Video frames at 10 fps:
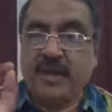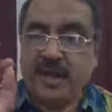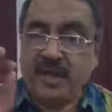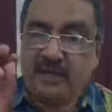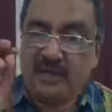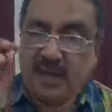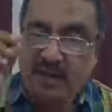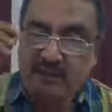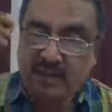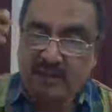and
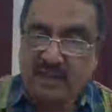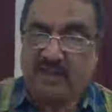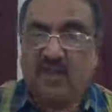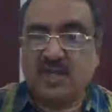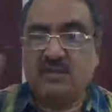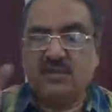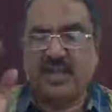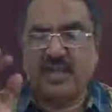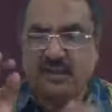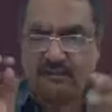I have given the
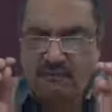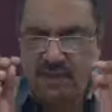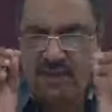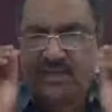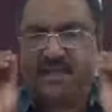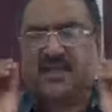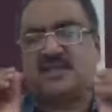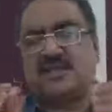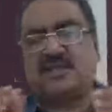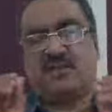security. Everything
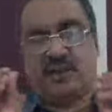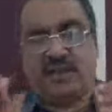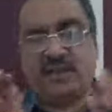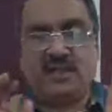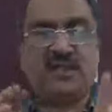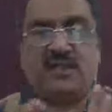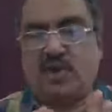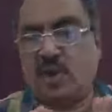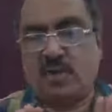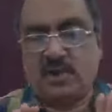is recorded in the
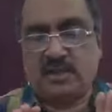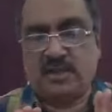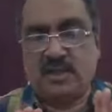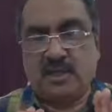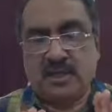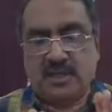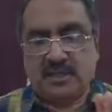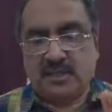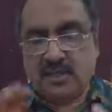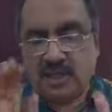documents.
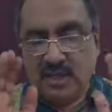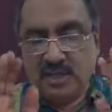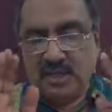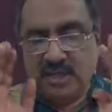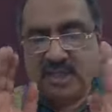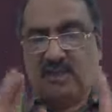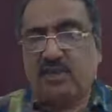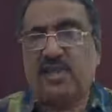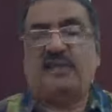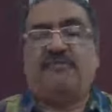So it is
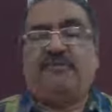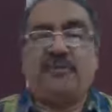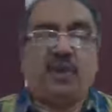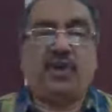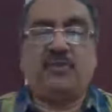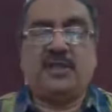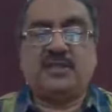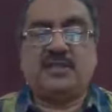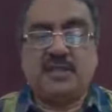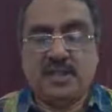recording of
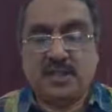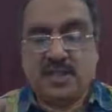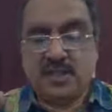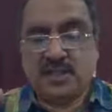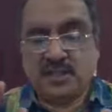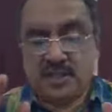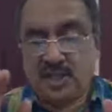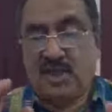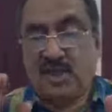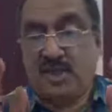documents, is
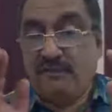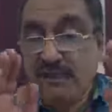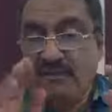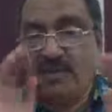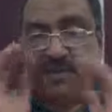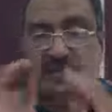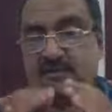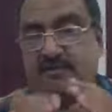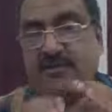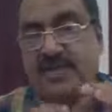recording of
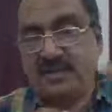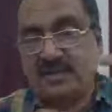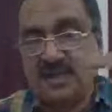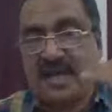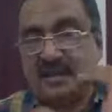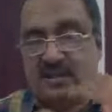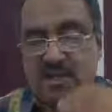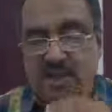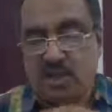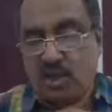events that is there in
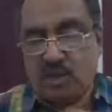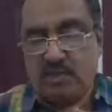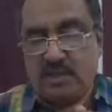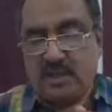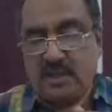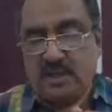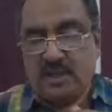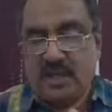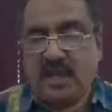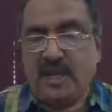the document,
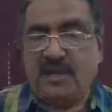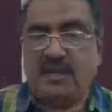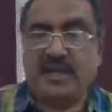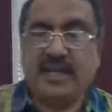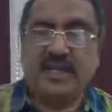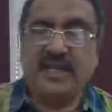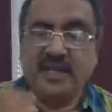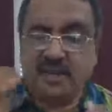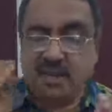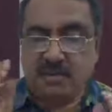and it
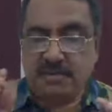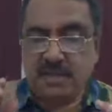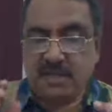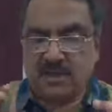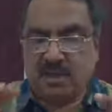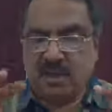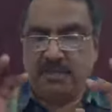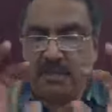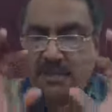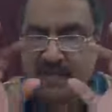incorporates
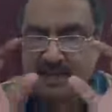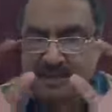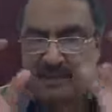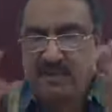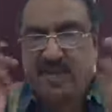all protective